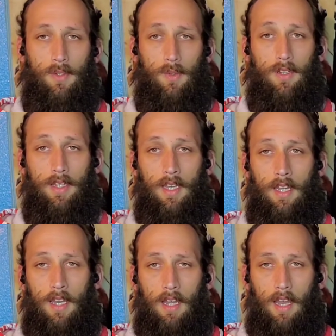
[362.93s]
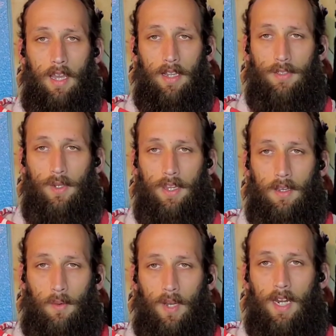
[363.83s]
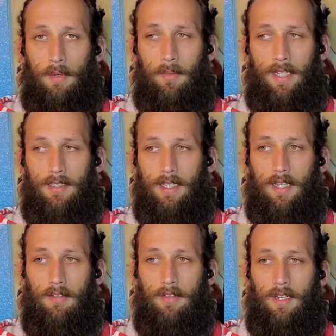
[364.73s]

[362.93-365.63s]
the world. I enjoy that quite a bit myself.